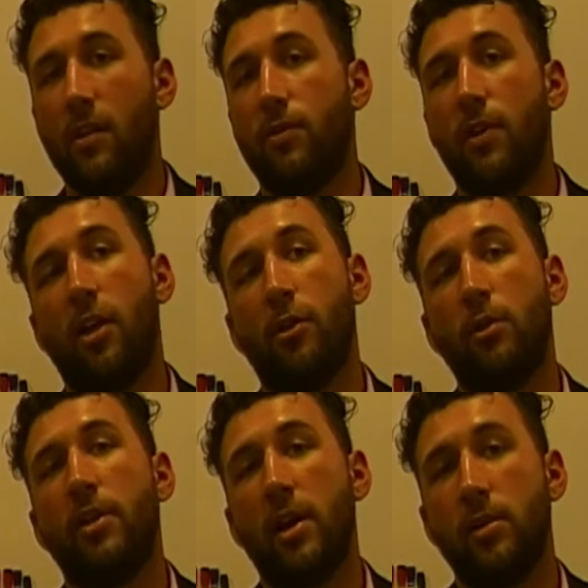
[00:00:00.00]
and follow
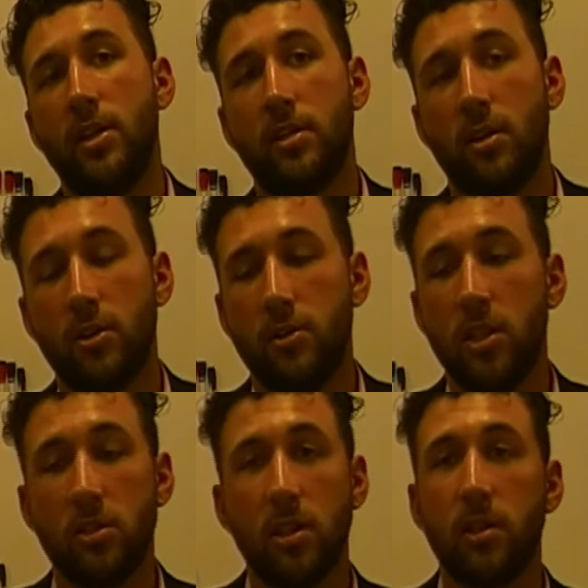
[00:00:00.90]
through with that
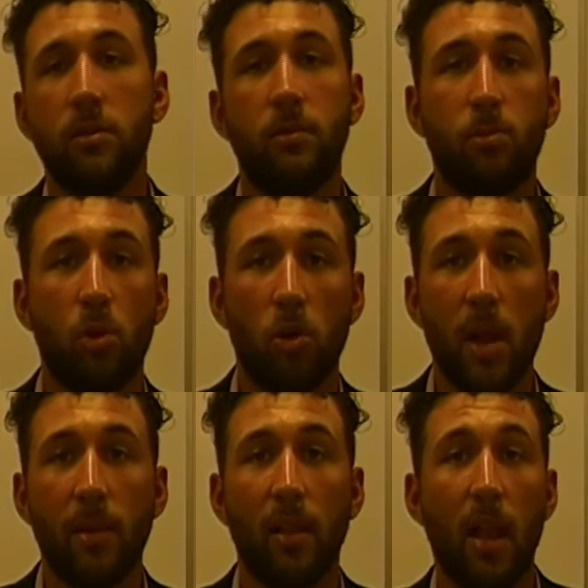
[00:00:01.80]
research using
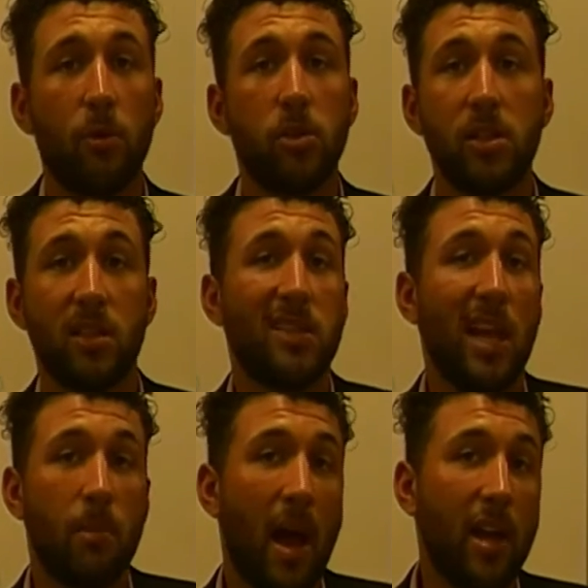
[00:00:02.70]
programming languages and
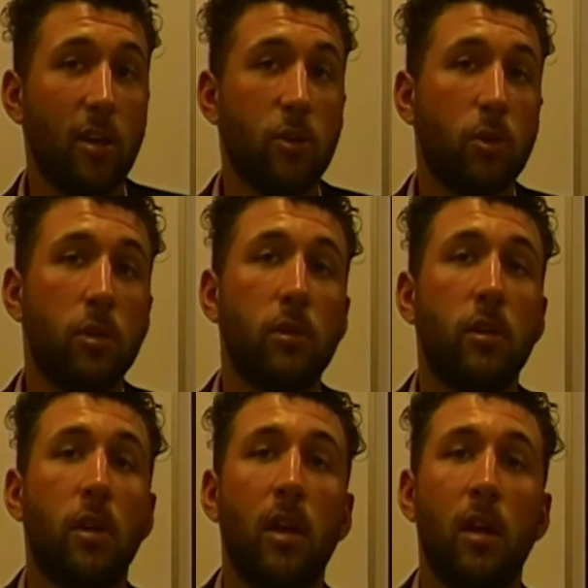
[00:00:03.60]
data mining
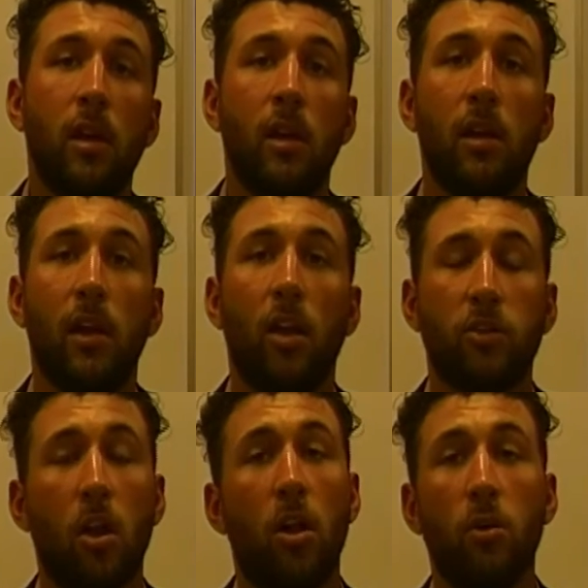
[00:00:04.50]
tools,
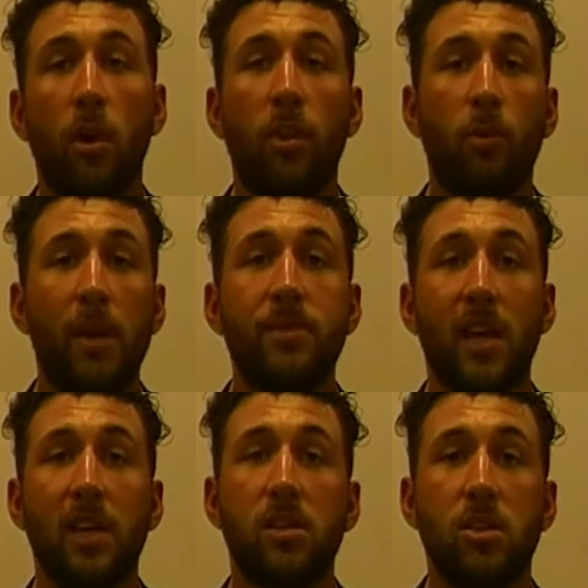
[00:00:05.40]
along with
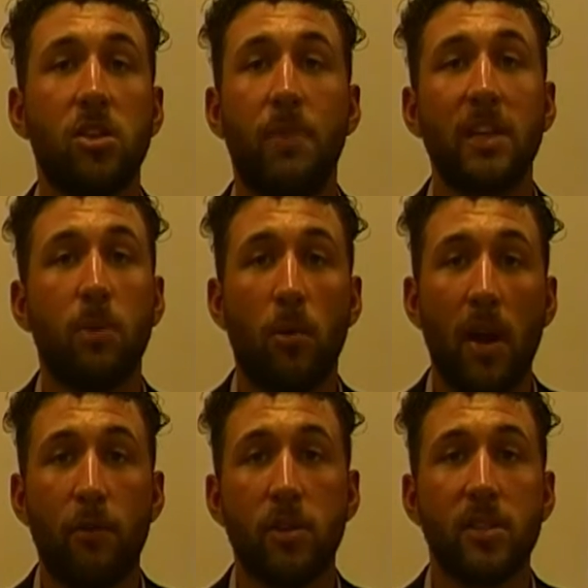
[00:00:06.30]
websites such as
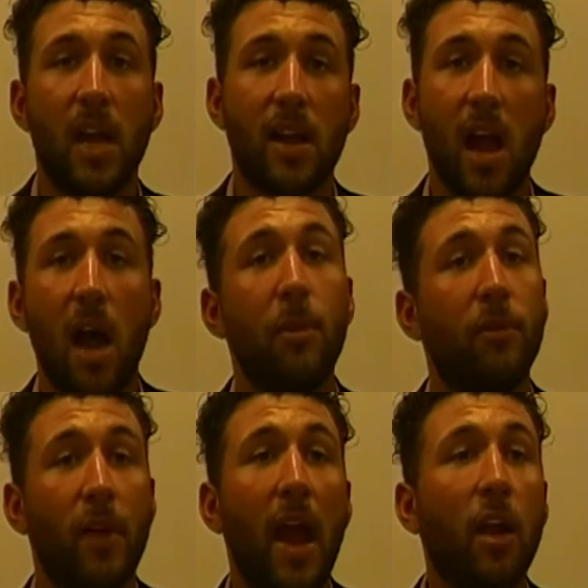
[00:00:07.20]

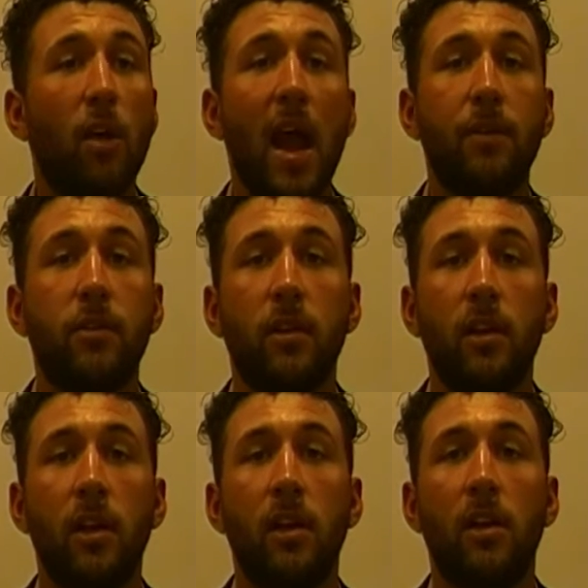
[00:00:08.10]
baseballreference.com and Fangraphs,
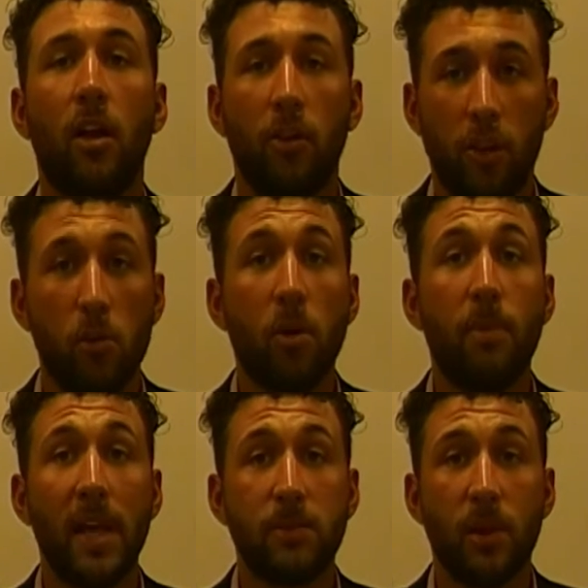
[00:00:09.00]
along
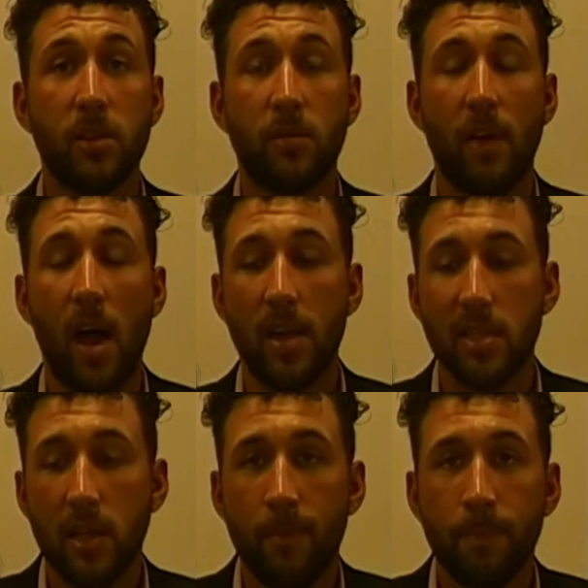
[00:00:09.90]
with Baseball
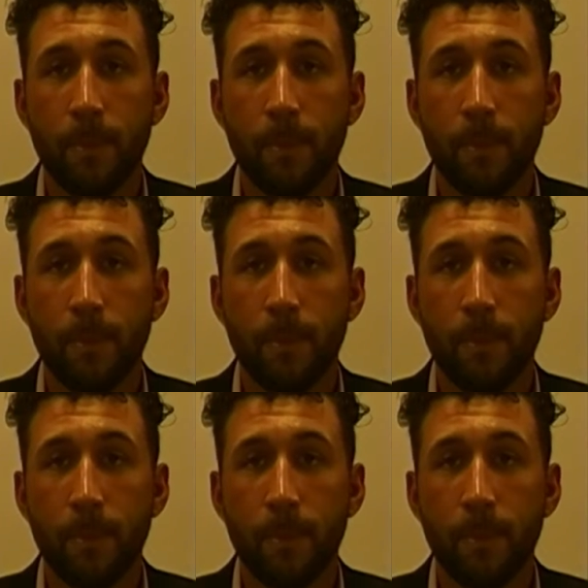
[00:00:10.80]
Savant.